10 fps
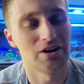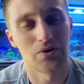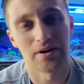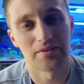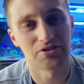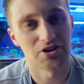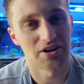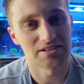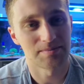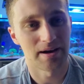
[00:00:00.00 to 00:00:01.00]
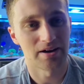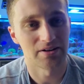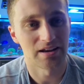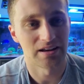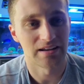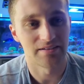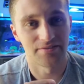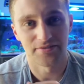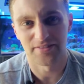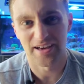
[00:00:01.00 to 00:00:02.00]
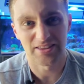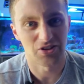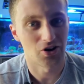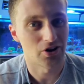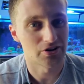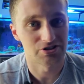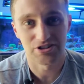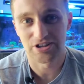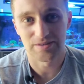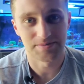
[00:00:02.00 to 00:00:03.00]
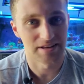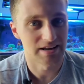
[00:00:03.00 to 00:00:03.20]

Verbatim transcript: No one ever talks about any of like the hardships,